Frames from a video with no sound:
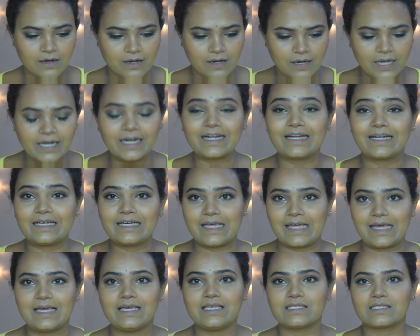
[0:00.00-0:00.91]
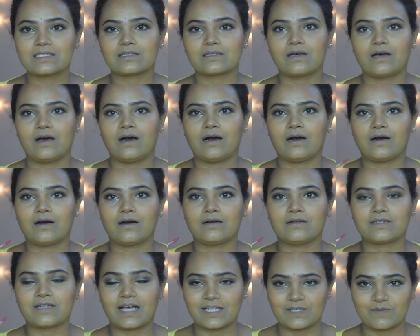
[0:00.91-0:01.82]
it is
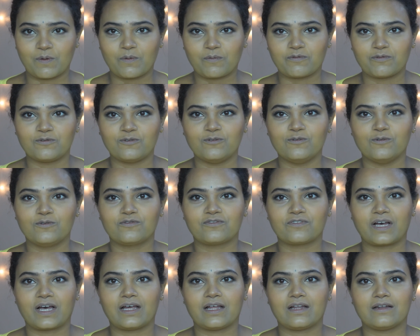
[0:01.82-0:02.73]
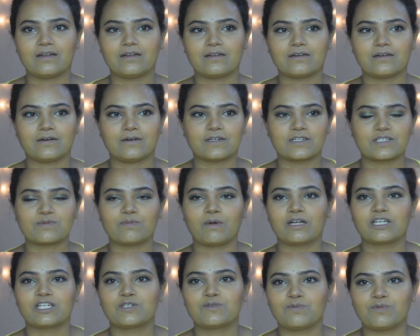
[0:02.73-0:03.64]
transfer proof and
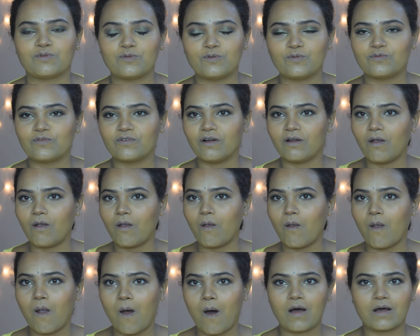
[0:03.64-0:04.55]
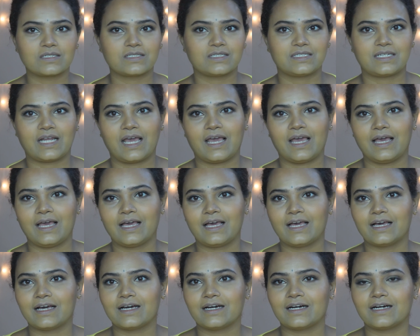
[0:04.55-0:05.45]
smudge proof, long
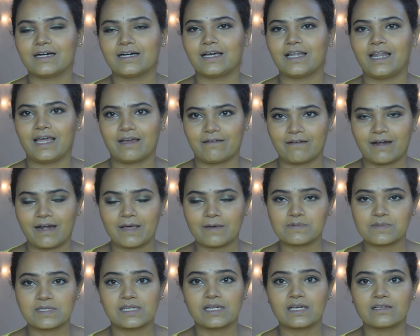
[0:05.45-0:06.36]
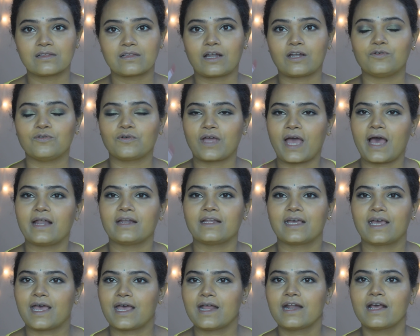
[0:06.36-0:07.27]
staying liquid lipstick that you can
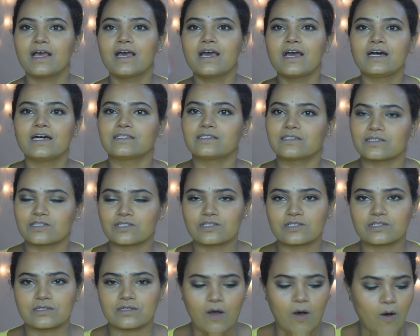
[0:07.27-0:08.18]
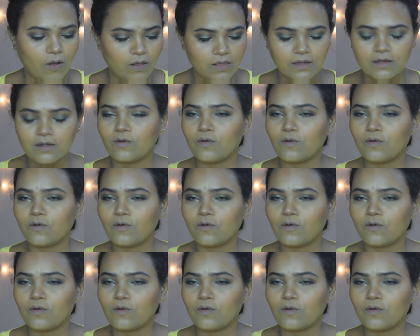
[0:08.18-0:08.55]
get. This all the